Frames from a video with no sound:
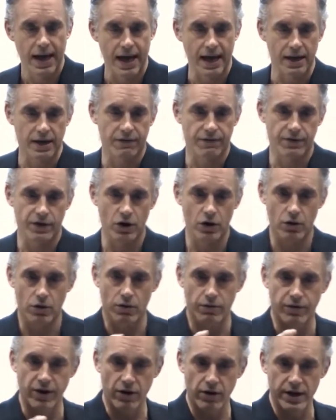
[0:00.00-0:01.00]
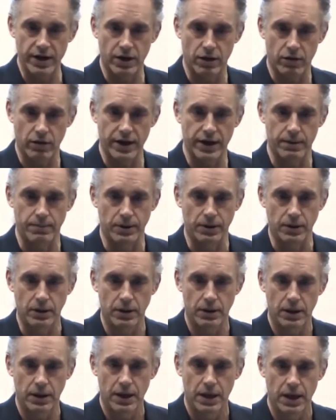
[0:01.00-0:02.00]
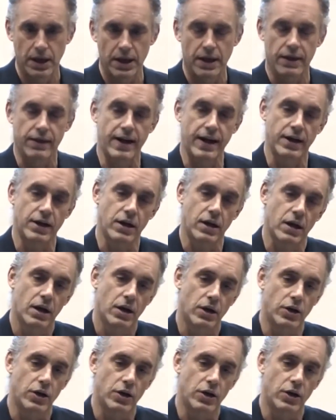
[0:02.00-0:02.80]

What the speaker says: And if you're very agreeable, then